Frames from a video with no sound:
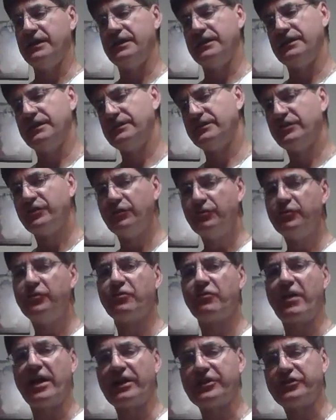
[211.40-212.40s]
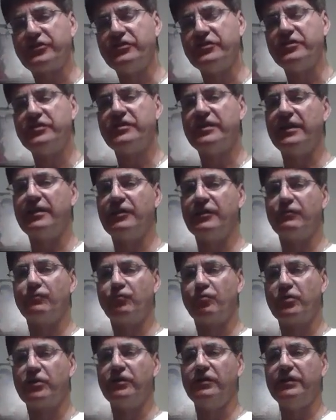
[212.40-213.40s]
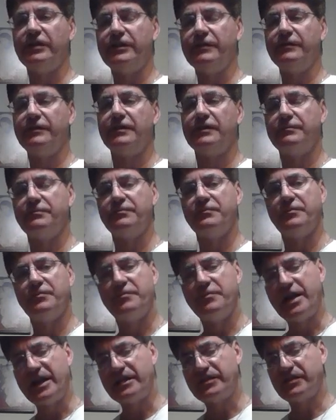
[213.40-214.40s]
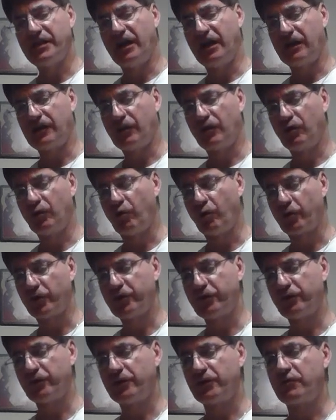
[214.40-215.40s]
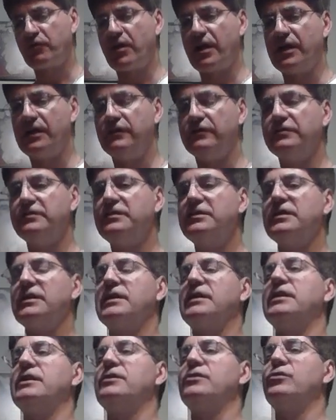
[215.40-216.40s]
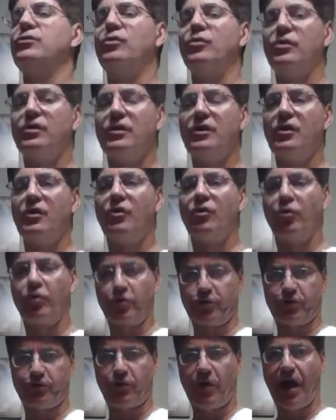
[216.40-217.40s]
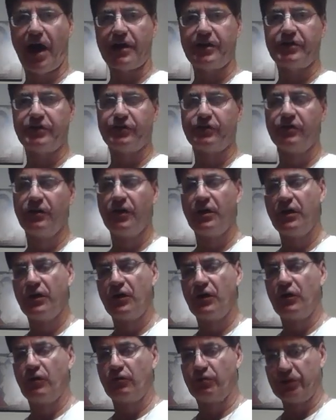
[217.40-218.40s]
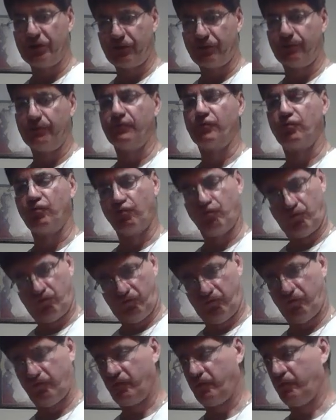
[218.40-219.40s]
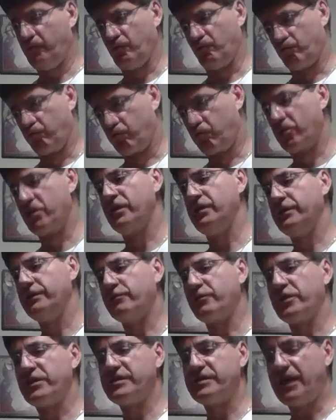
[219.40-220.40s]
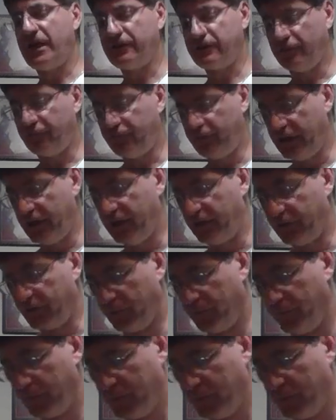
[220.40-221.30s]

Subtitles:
in two directions, and it really makes a coarser ground horseradish, which really brings out the flavor.